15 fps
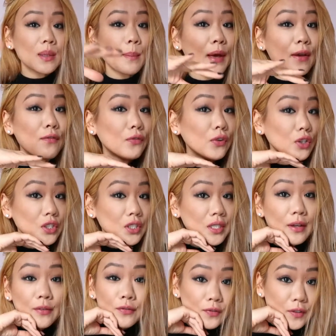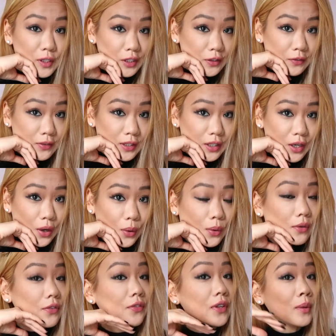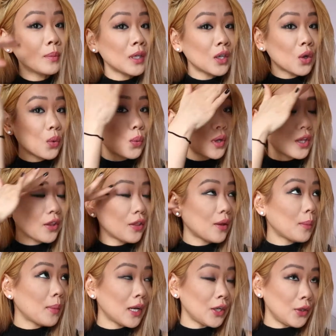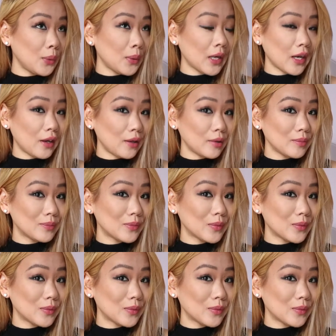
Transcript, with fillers: my first official video filming with my new hair.